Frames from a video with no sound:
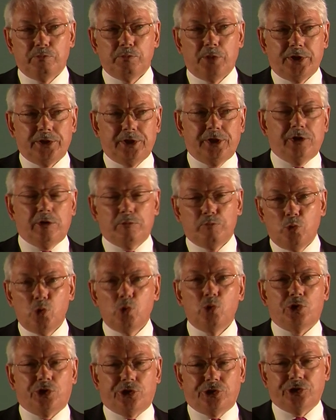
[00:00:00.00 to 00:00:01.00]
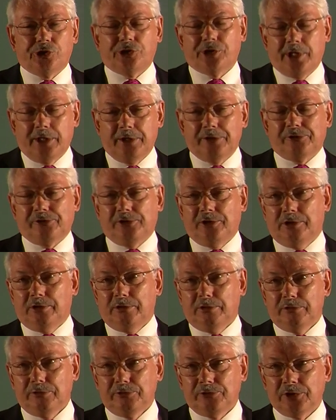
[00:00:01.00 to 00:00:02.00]
money and mortgaged
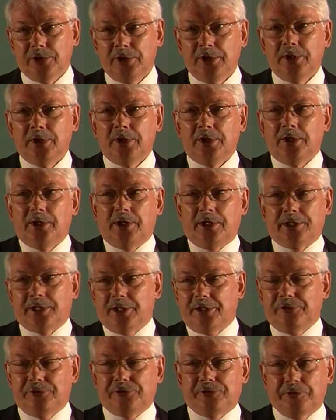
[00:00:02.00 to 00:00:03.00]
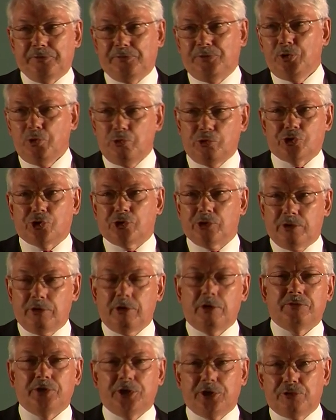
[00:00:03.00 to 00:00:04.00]
ourselves against a future
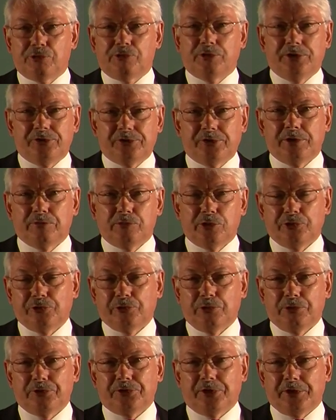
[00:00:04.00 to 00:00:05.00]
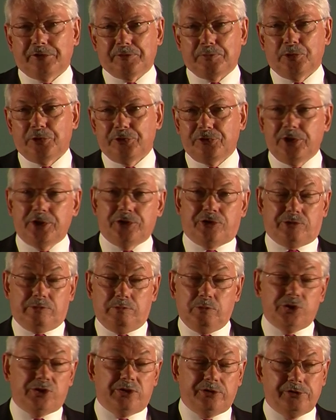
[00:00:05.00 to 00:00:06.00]
of increasing resource
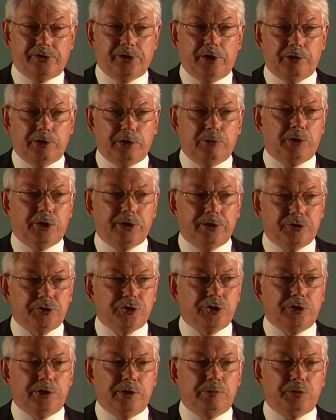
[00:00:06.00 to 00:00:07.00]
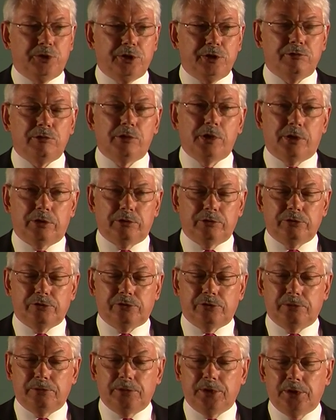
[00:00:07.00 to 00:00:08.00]
exploitation, which is the only way that GDP
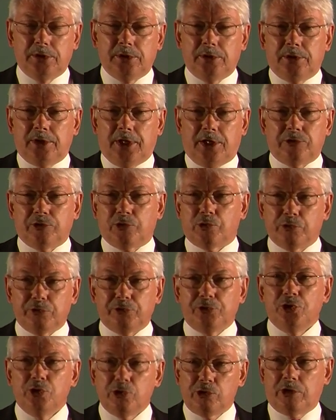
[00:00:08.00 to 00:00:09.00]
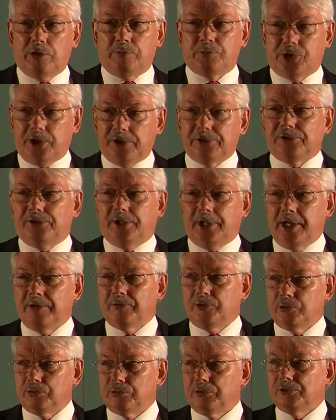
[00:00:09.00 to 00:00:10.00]
grows. And of course, Europe doesn't
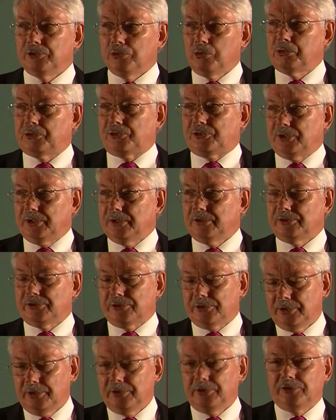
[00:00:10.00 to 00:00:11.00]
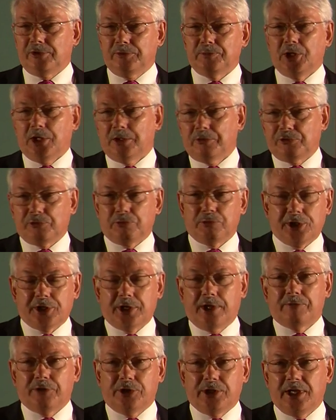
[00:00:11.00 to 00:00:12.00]
have the resources to be able to
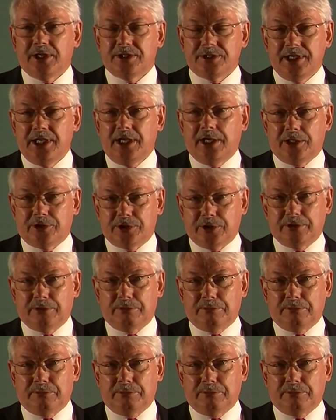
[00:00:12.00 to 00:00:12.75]
recover that debt.